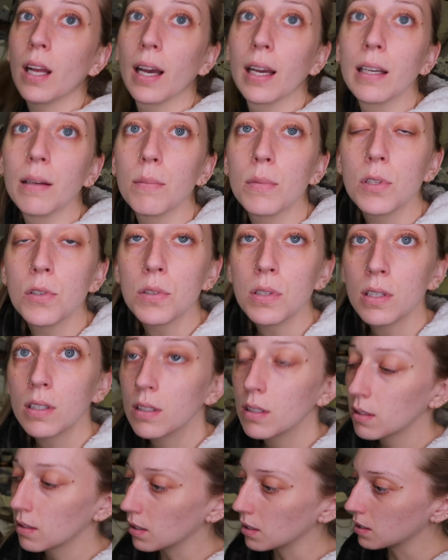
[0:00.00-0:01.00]
I am
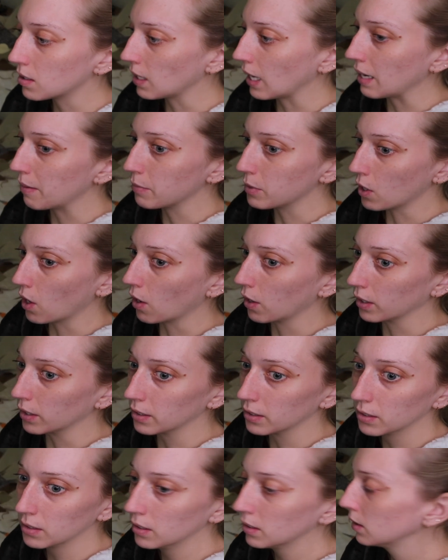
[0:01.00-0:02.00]
using the same yarn,